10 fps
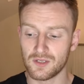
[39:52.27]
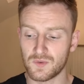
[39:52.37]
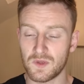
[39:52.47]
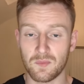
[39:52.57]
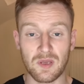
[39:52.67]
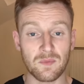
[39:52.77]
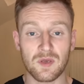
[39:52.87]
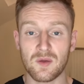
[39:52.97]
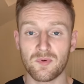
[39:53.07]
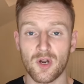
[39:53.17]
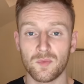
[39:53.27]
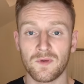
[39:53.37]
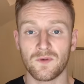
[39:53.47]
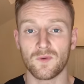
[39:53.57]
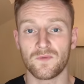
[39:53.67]
So with your BPE probe,
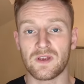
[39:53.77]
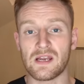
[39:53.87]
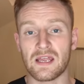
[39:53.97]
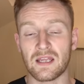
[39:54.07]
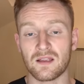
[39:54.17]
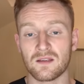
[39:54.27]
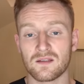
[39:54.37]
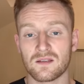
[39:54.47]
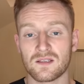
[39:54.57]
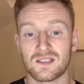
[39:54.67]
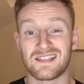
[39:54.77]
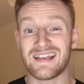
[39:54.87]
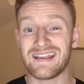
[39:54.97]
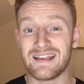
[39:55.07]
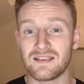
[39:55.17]
if you're feeling
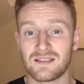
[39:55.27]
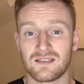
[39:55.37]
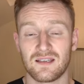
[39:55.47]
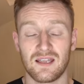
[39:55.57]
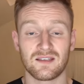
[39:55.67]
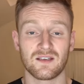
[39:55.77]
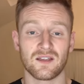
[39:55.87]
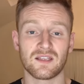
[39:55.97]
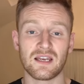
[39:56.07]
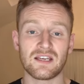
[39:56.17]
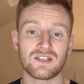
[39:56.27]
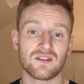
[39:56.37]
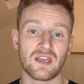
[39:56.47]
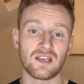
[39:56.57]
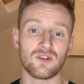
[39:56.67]
stickiness inside the
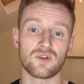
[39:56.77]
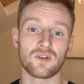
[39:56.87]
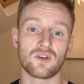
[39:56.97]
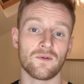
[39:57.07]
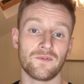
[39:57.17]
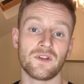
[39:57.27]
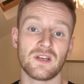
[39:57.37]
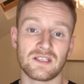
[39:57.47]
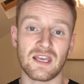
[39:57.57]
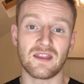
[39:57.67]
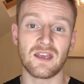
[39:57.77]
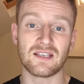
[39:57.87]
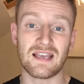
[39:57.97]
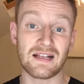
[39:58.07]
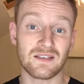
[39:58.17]
lesion, then you can confidently say that
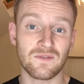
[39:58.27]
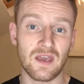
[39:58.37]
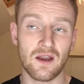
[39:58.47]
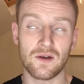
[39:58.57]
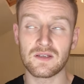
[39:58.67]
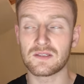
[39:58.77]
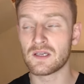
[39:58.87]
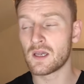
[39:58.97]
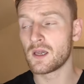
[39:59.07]
it's active caries.